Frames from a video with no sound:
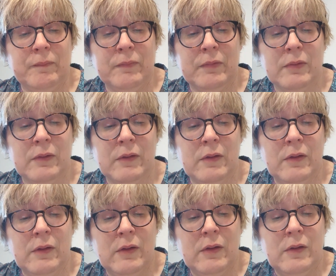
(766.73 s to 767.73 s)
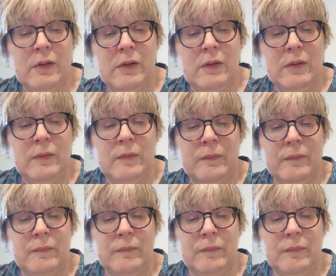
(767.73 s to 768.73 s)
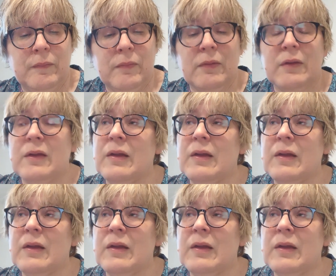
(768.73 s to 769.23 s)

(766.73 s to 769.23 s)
[no speech]